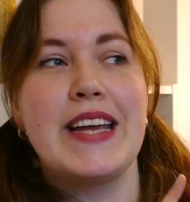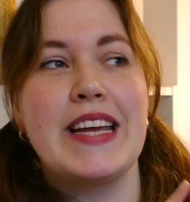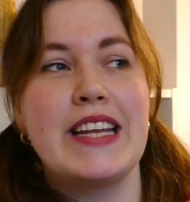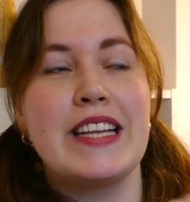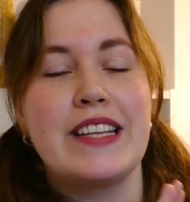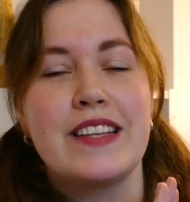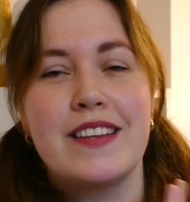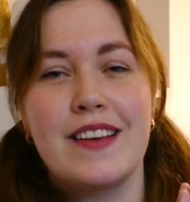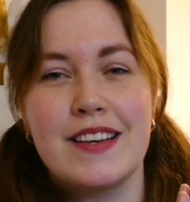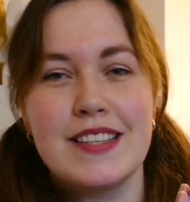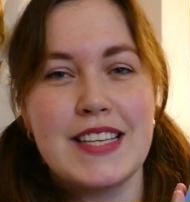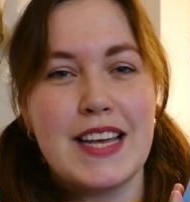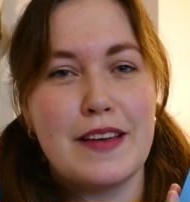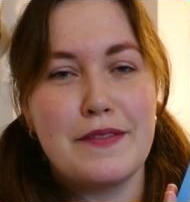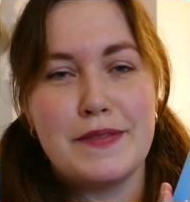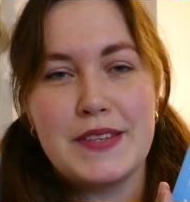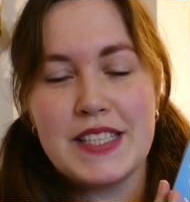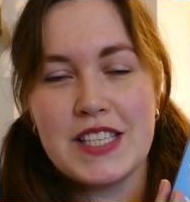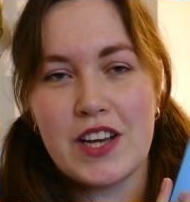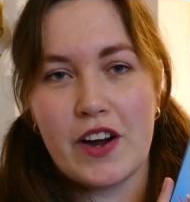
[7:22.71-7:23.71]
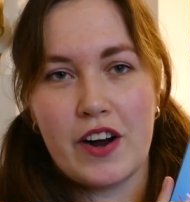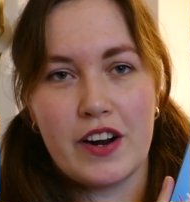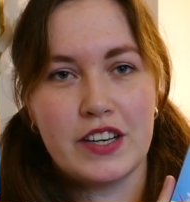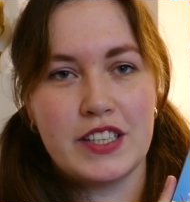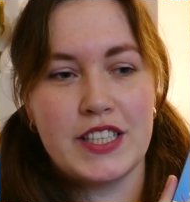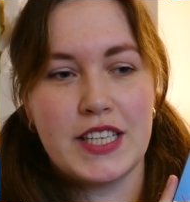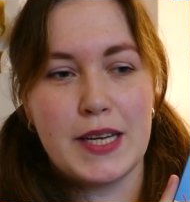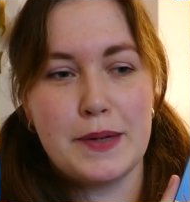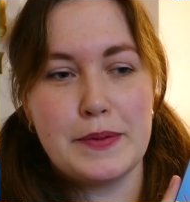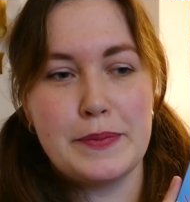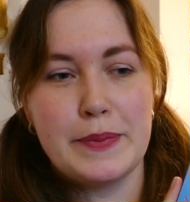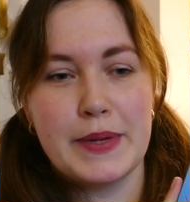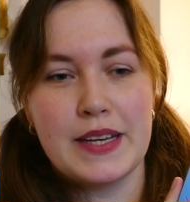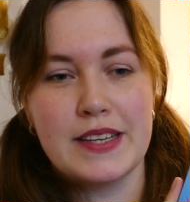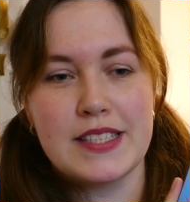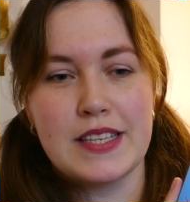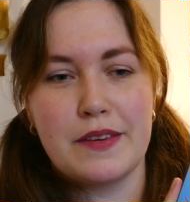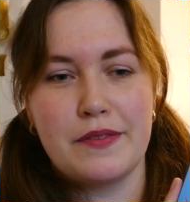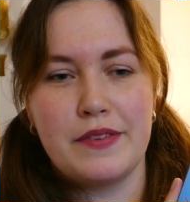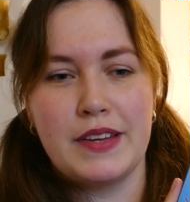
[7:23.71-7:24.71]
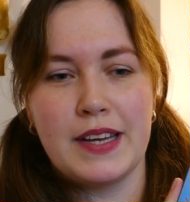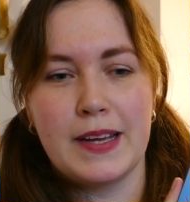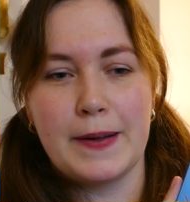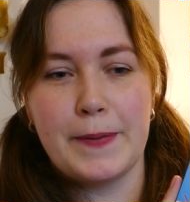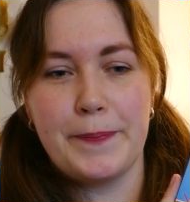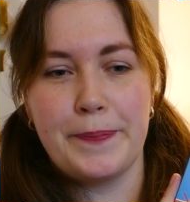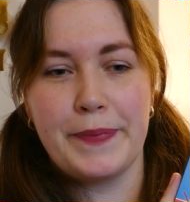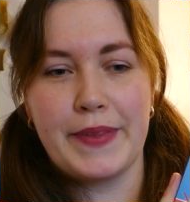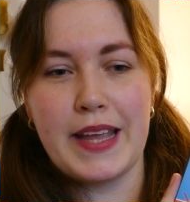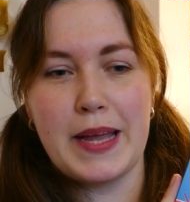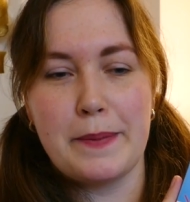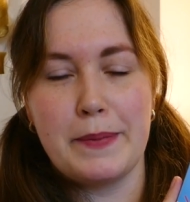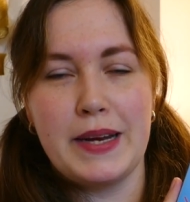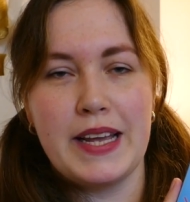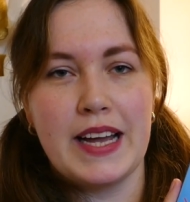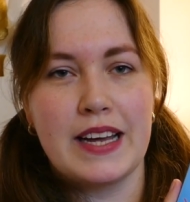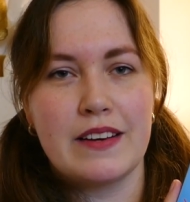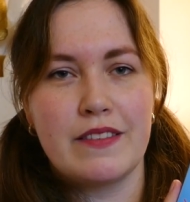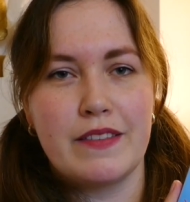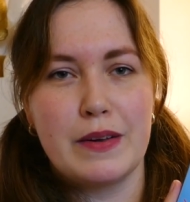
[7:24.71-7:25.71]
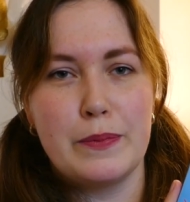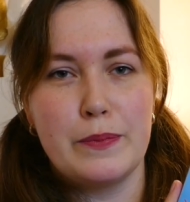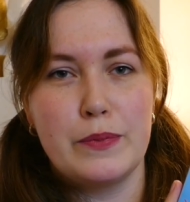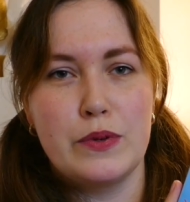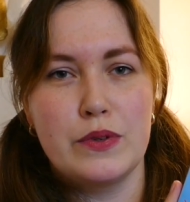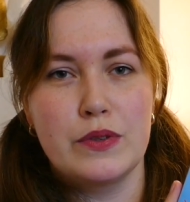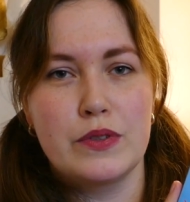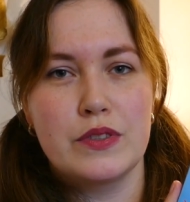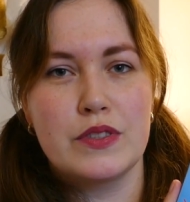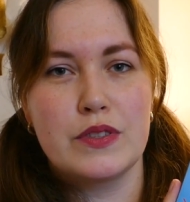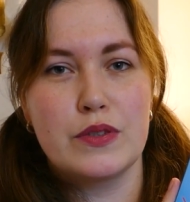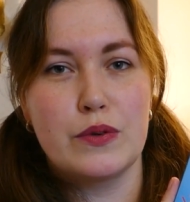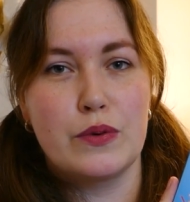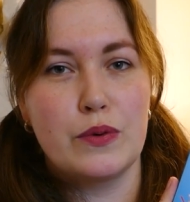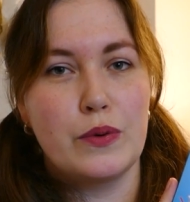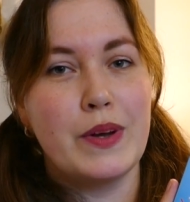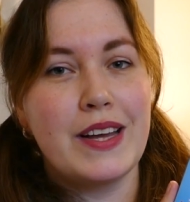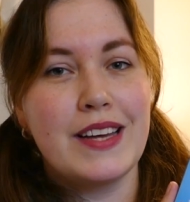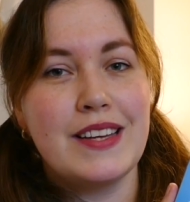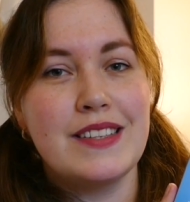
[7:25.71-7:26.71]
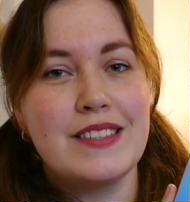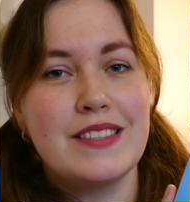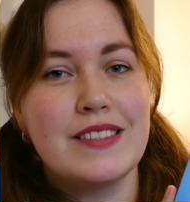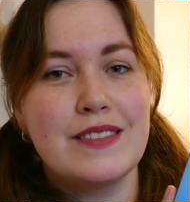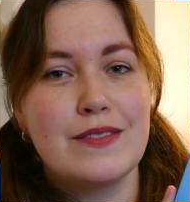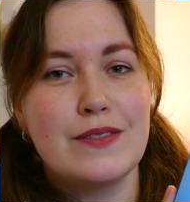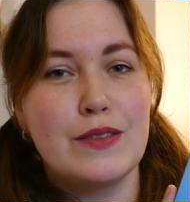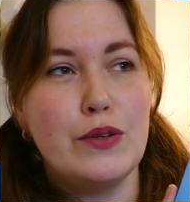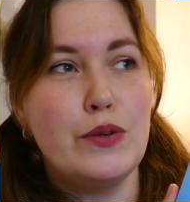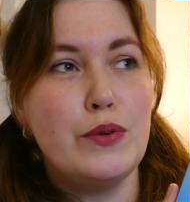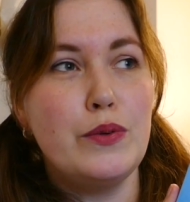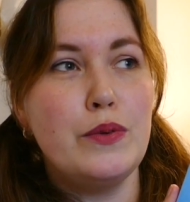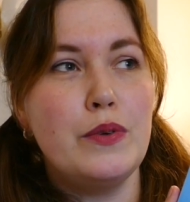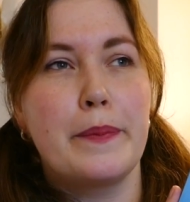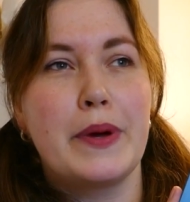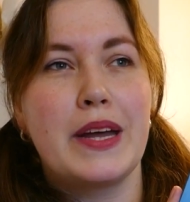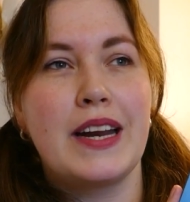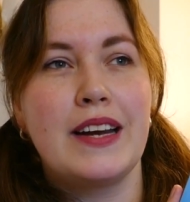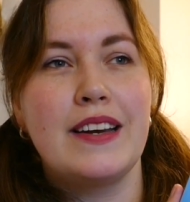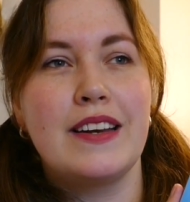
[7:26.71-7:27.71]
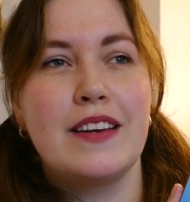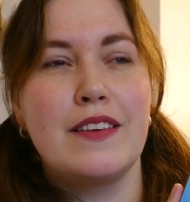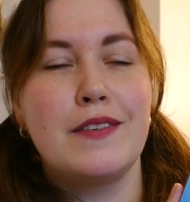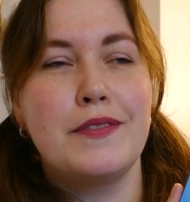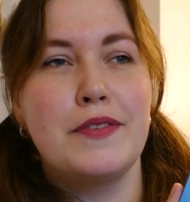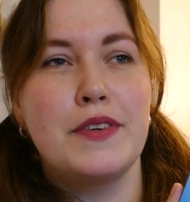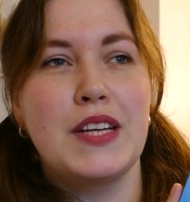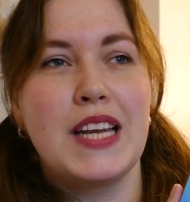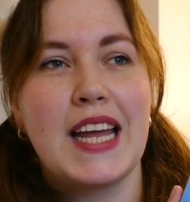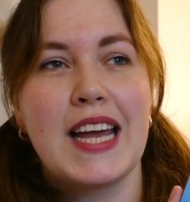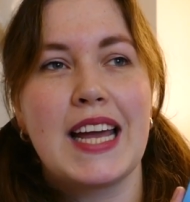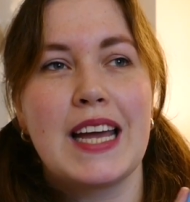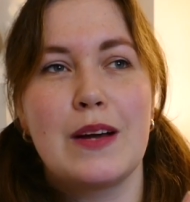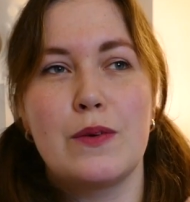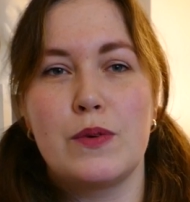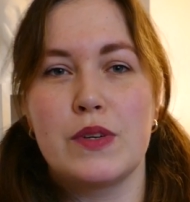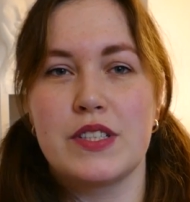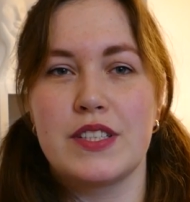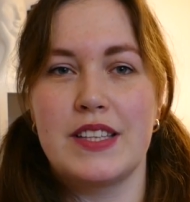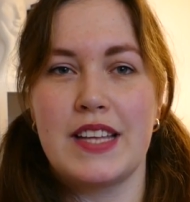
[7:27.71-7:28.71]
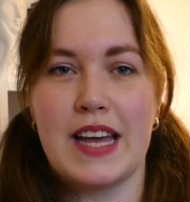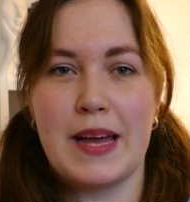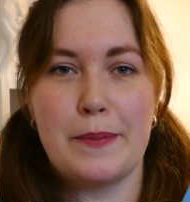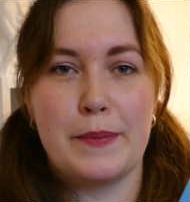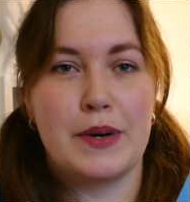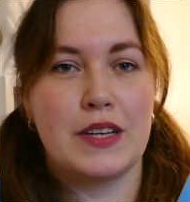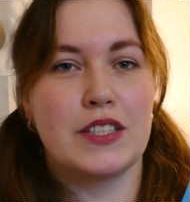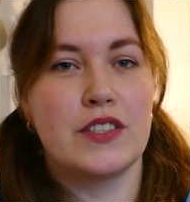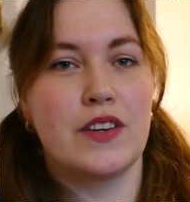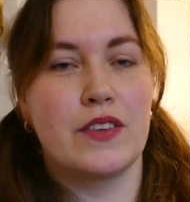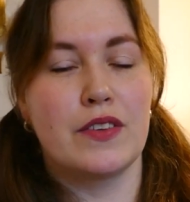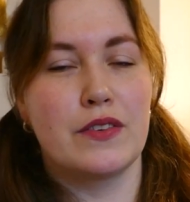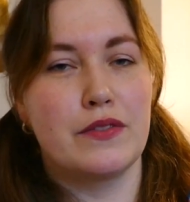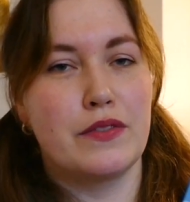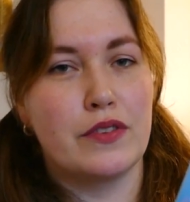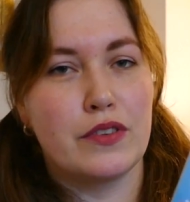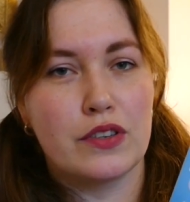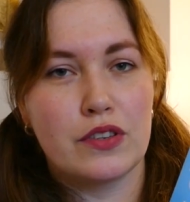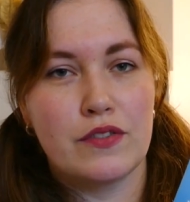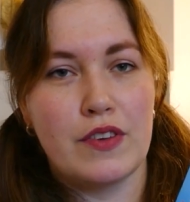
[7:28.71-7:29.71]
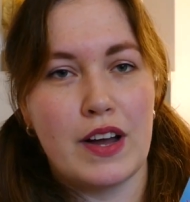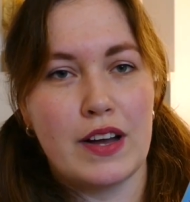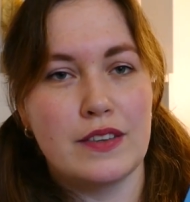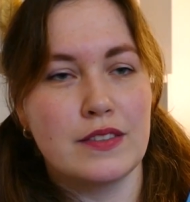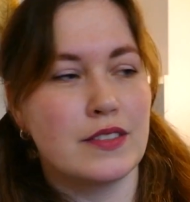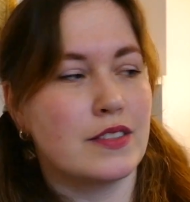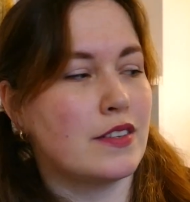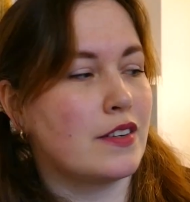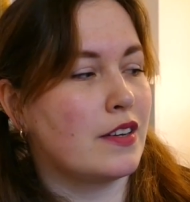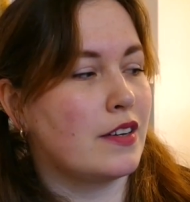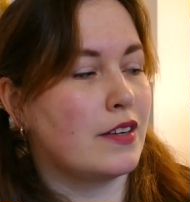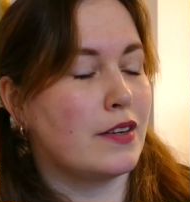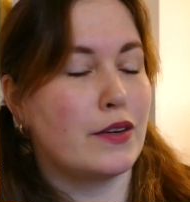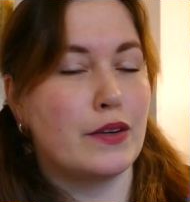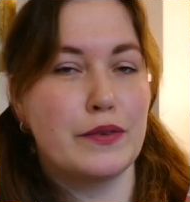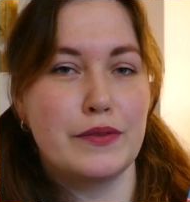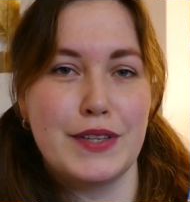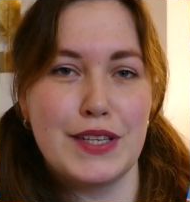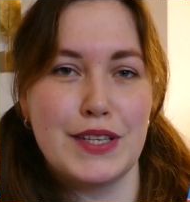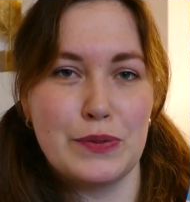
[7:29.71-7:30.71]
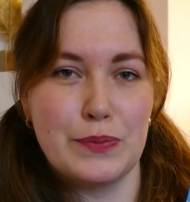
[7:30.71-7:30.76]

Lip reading: It does have its hardships because I think Emily Henry books always do, but I didn't feel like it was that much on the foreground of this